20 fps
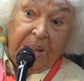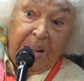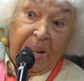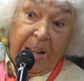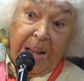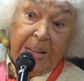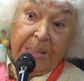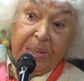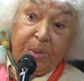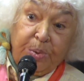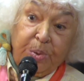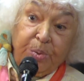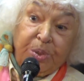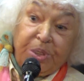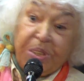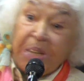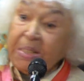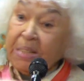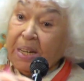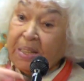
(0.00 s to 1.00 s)
and to
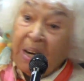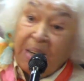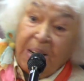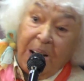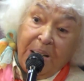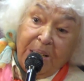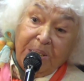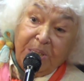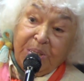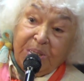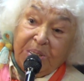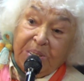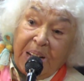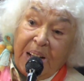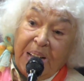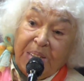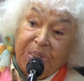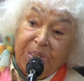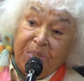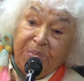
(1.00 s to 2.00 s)
generalize
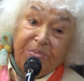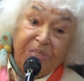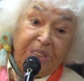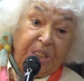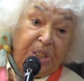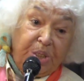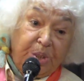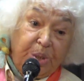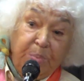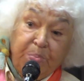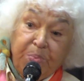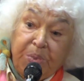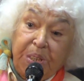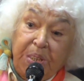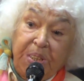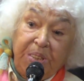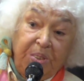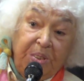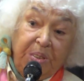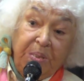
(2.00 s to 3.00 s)
as if Egypt
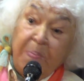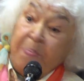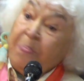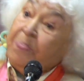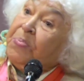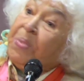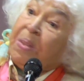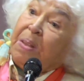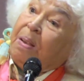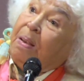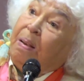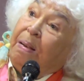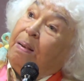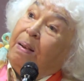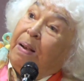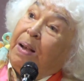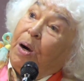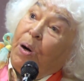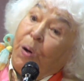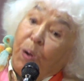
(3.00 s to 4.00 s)
is
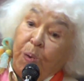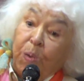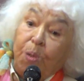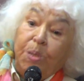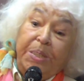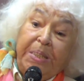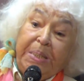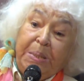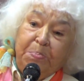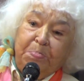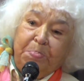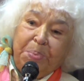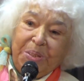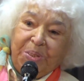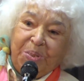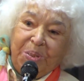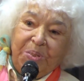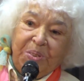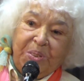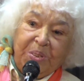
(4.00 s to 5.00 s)
all in
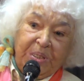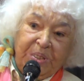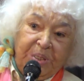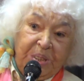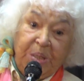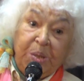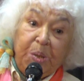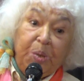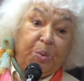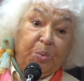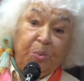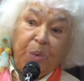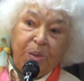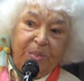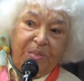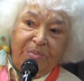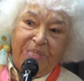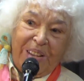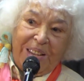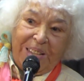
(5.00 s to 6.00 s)
prisons, this is not
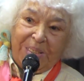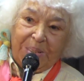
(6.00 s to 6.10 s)
fair.